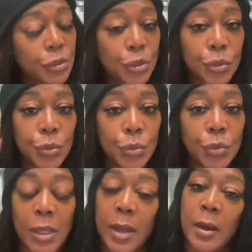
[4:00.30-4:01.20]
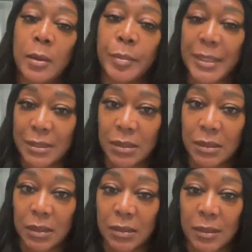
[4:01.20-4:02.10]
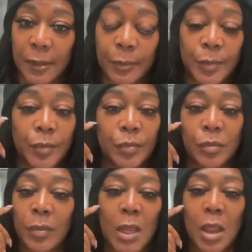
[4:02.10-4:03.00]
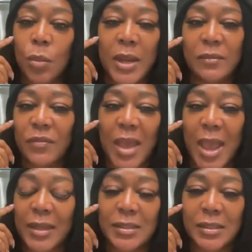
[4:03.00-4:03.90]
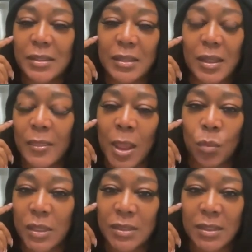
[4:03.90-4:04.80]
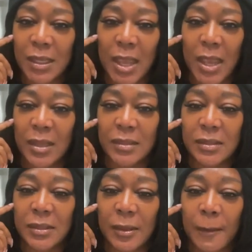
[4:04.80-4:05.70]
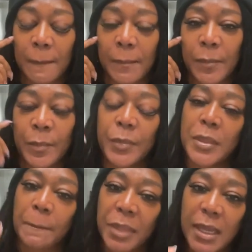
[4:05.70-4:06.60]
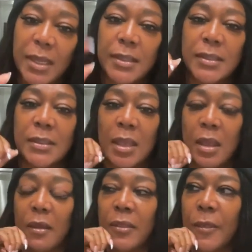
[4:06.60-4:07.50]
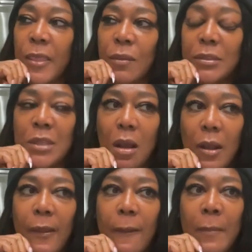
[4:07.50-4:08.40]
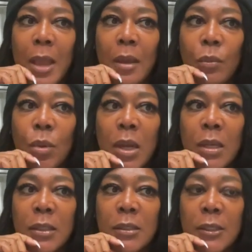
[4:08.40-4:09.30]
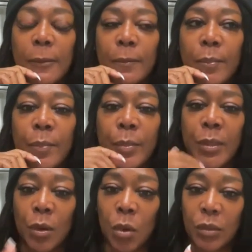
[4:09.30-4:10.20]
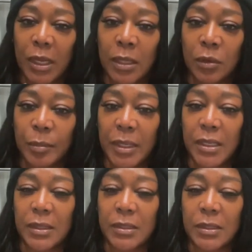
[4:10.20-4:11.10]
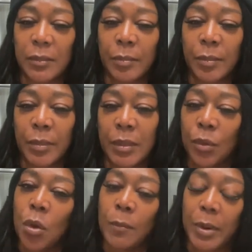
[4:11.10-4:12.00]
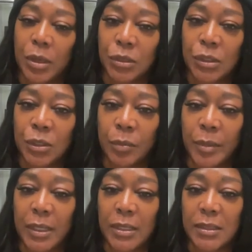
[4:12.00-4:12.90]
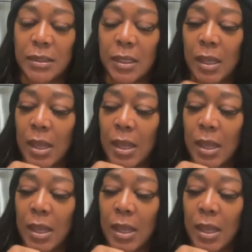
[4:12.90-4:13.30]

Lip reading: to their businesses, when in fact that wasn't the case. The peace that they were talking about was their own inner peace, their own personal peace.